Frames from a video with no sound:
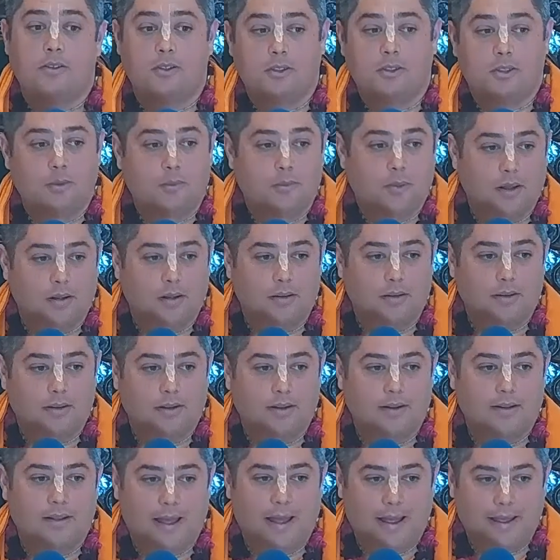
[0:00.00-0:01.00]
Shishupala
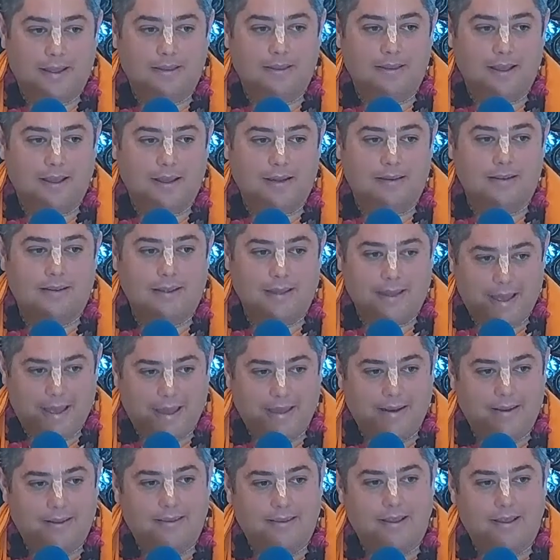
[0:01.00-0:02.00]
didn't like that. He
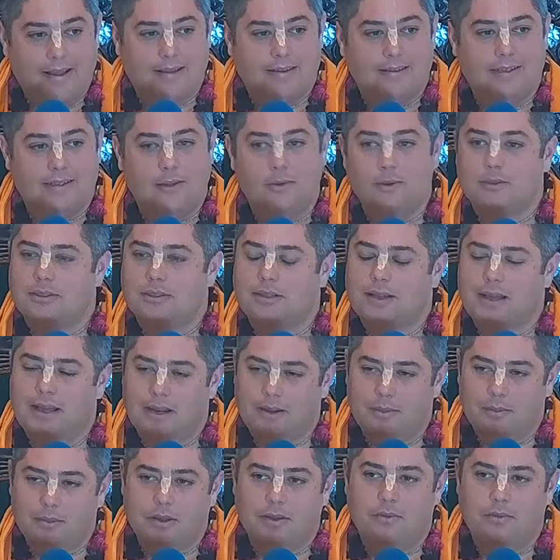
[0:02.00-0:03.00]
hated that. He was an
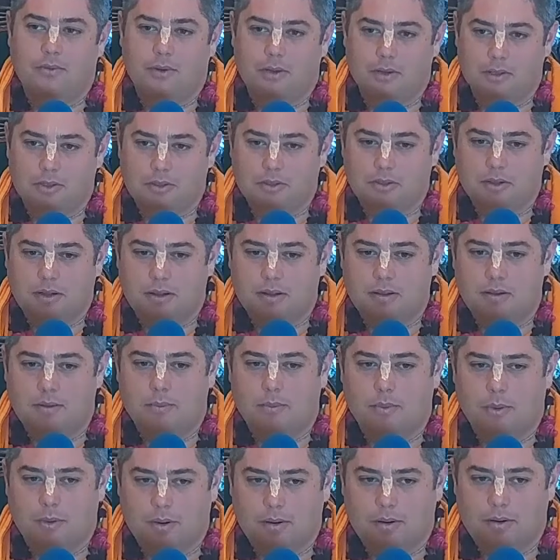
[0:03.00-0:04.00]
enemy of Krishna,
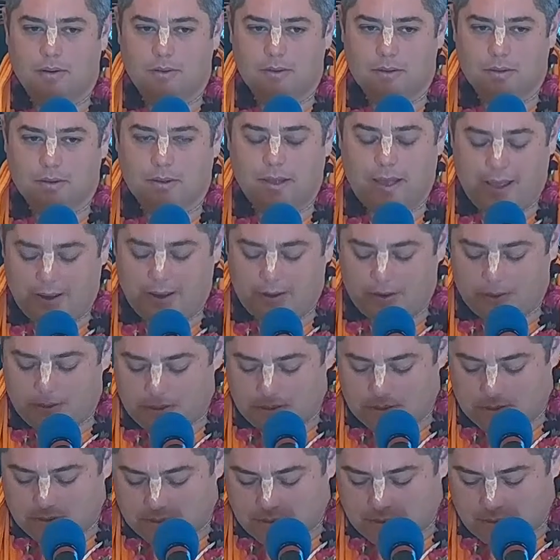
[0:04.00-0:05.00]
born to hate
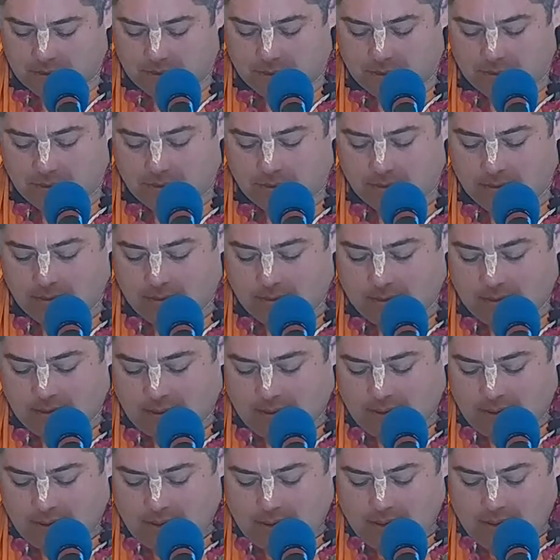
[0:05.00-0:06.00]
Krishna.
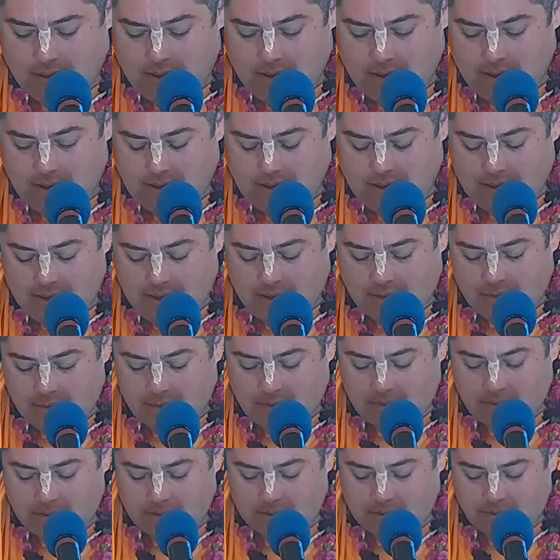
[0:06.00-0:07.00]
And
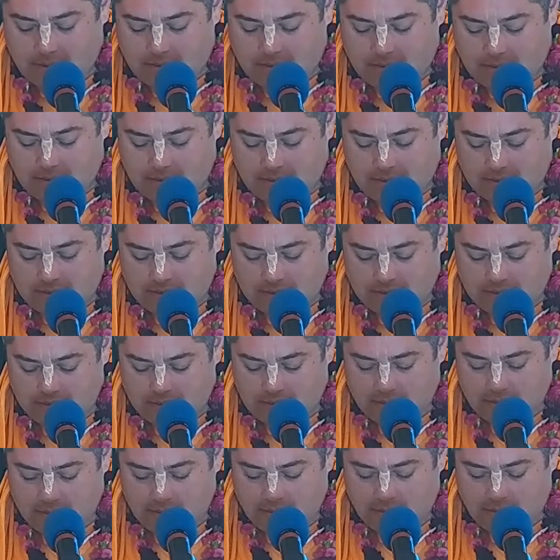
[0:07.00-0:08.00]
because of that,
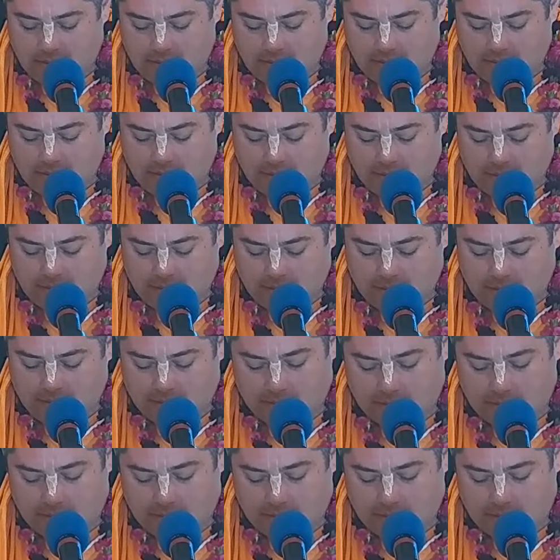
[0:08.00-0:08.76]
uh,